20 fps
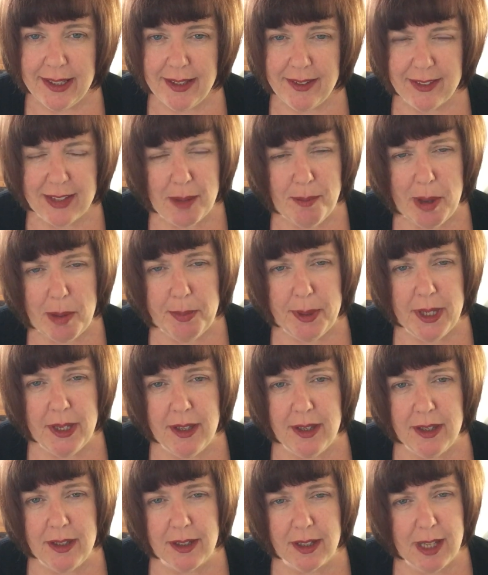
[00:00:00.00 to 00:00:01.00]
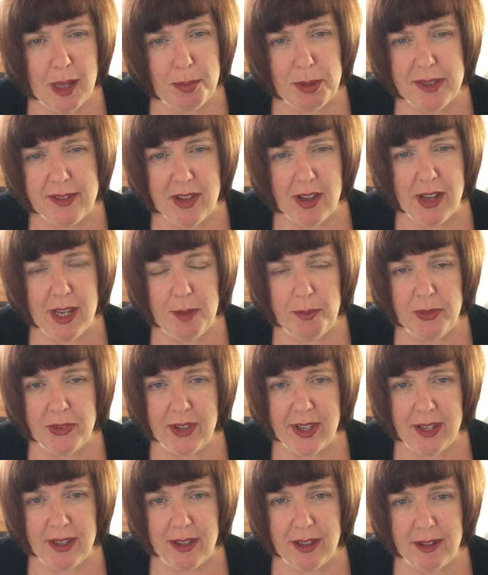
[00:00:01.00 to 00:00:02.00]
It's come up a couple of times
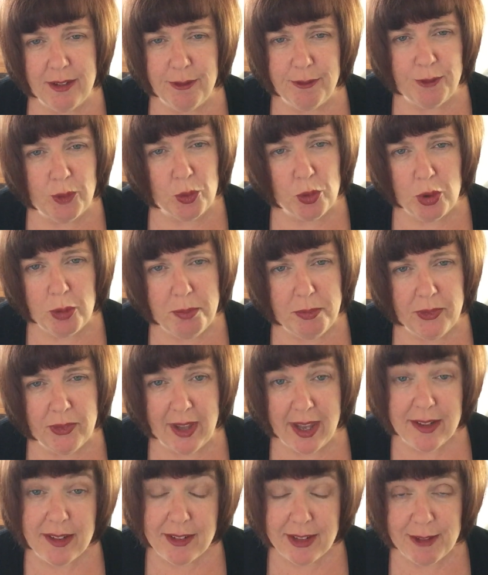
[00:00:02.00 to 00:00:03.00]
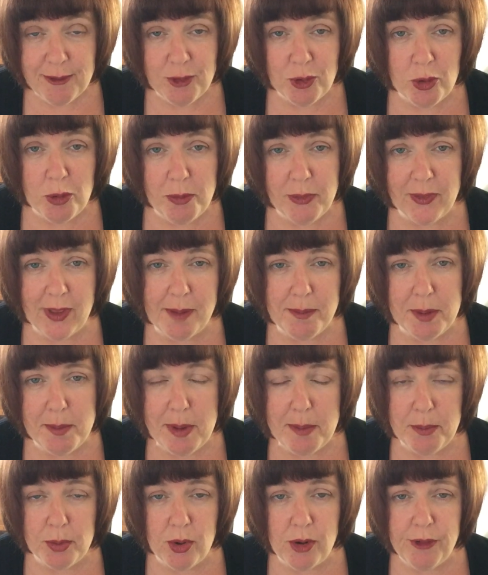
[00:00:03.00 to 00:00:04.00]
in forums, editing forums that I'm a
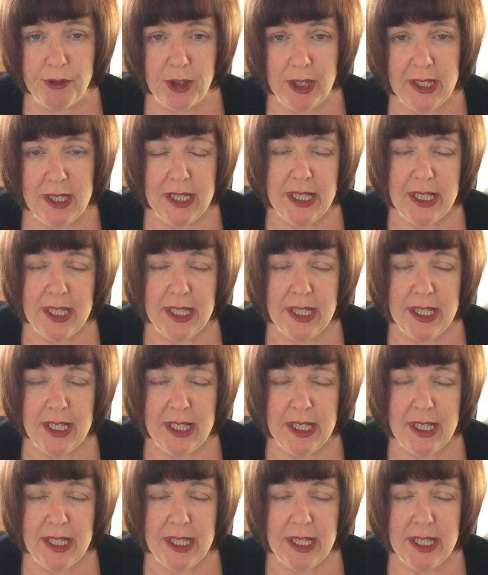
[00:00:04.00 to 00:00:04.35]
member of.